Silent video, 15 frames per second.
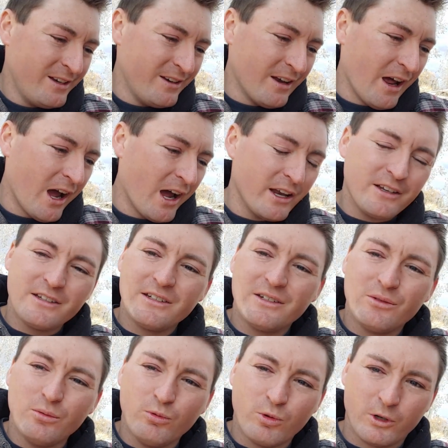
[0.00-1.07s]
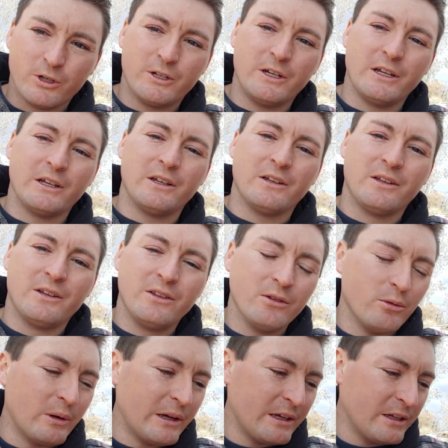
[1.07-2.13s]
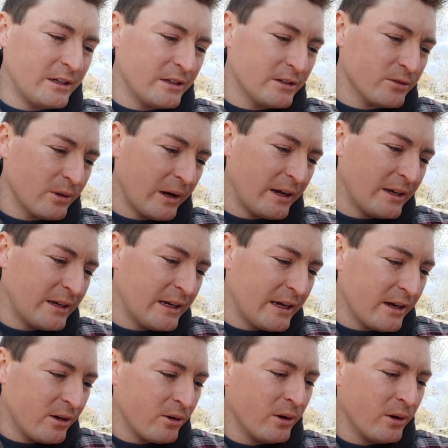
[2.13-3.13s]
not working the way it is right now.